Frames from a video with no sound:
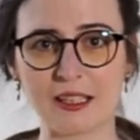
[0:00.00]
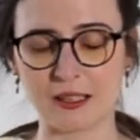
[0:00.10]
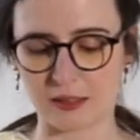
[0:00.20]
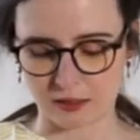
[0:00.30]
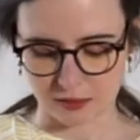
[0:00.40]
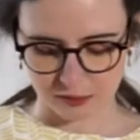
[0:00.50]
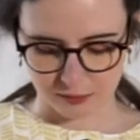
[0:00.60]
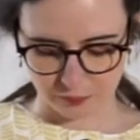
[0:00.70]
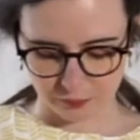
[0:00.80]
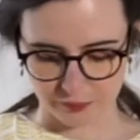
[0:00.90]

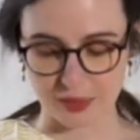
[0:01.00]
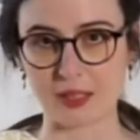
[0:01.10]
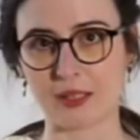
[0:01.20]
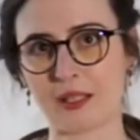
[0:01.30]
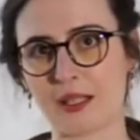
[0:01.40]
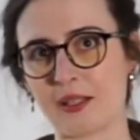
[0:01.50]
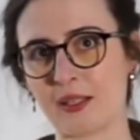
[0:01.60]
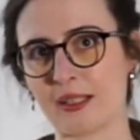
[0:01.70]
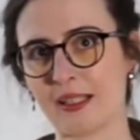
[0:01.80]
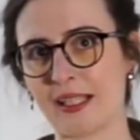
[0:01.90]

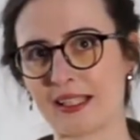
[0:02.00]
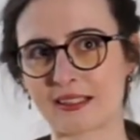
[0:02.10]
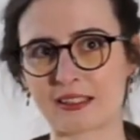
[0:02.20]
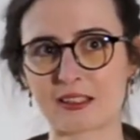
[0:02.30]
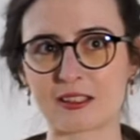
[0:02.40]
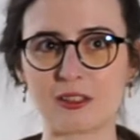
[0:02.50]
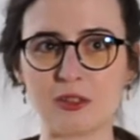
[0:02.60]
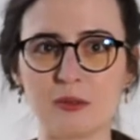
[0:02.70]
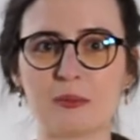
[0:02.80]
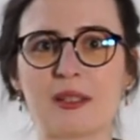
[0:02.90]
I added too
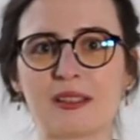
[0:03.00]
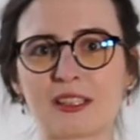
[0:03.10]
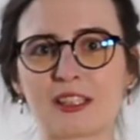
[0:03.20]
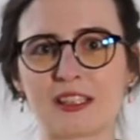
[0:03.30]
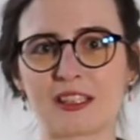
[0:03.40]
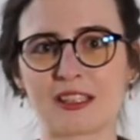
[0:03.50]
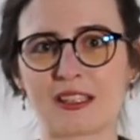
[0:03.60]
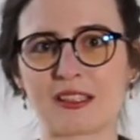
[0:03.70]
much